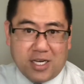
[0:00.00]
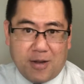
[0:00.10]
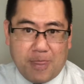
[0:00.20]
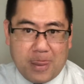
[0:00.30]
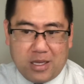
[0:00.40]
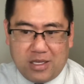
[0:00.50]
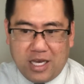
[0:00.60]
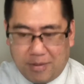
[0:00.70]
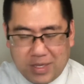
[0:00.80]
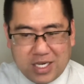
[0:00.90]
um,
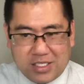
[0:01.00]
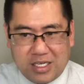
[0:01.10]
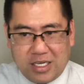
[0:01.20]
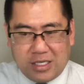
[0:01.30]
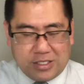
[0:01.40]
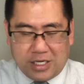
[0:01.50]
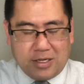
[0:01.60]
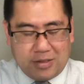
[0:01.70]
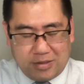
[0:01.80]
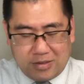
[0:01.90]
yeah, because it's going to